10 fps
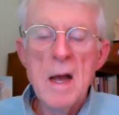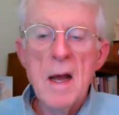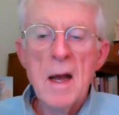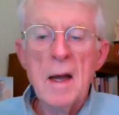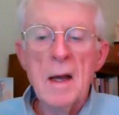
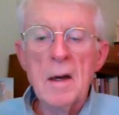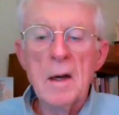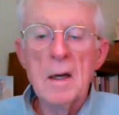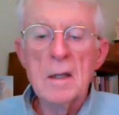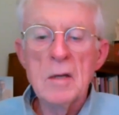And
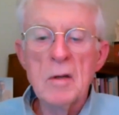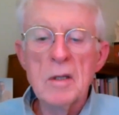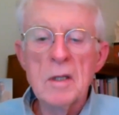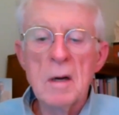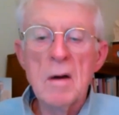so
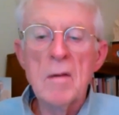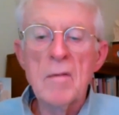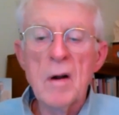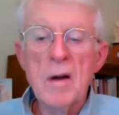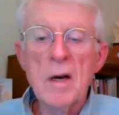it's a
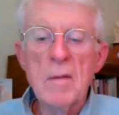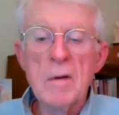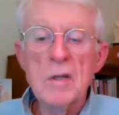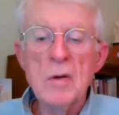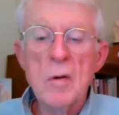very
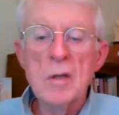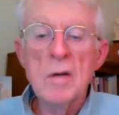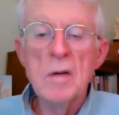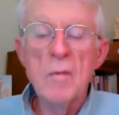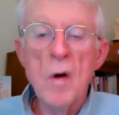different source
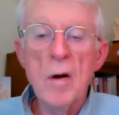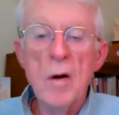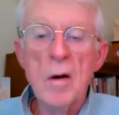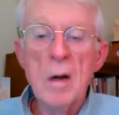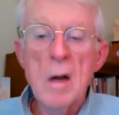of
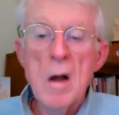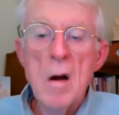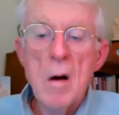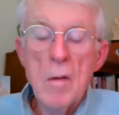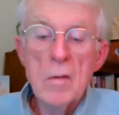water,
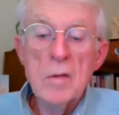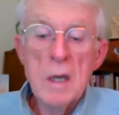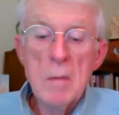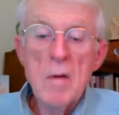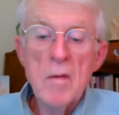although
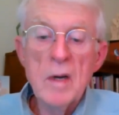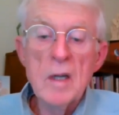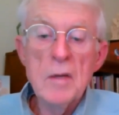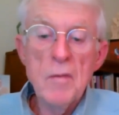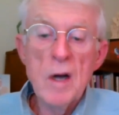some of it
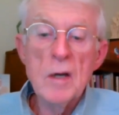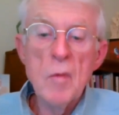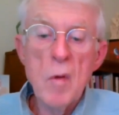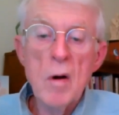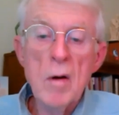is fresh
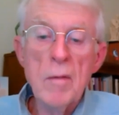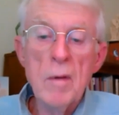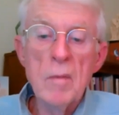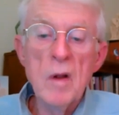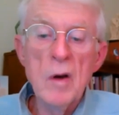water
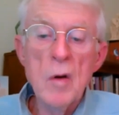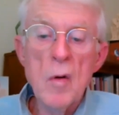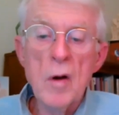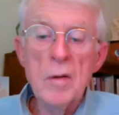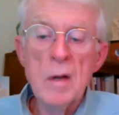from the
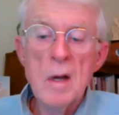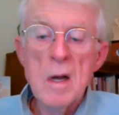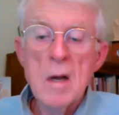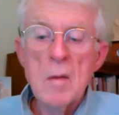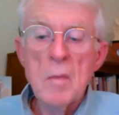north,
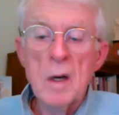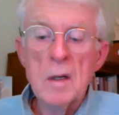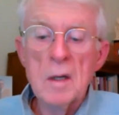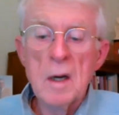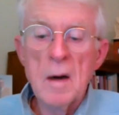but
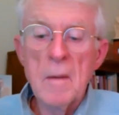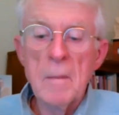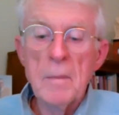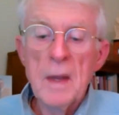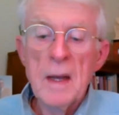
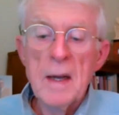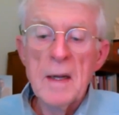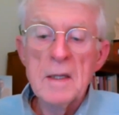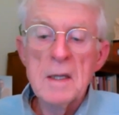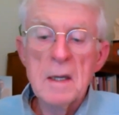
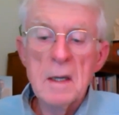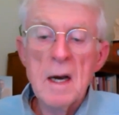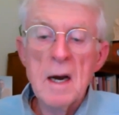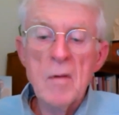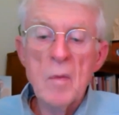it's
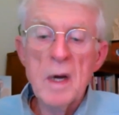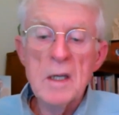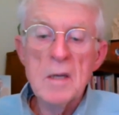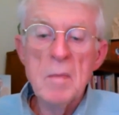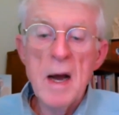kind of a
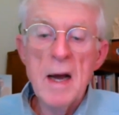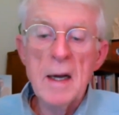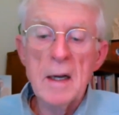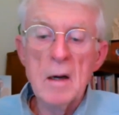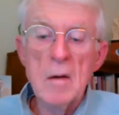mixed
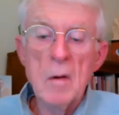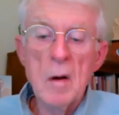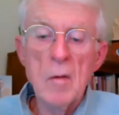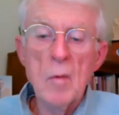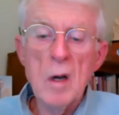bag.
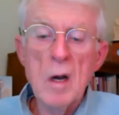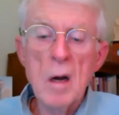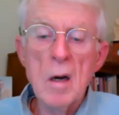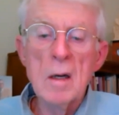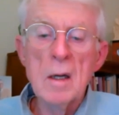
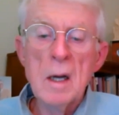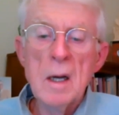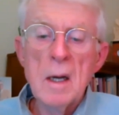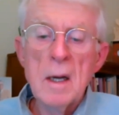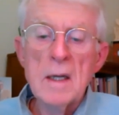Wakulla
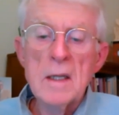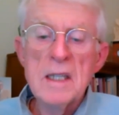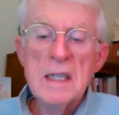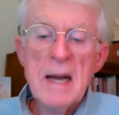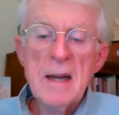is
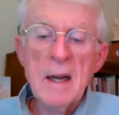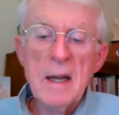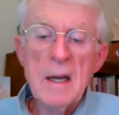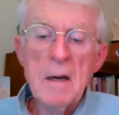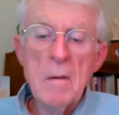
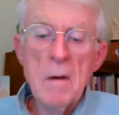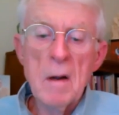saline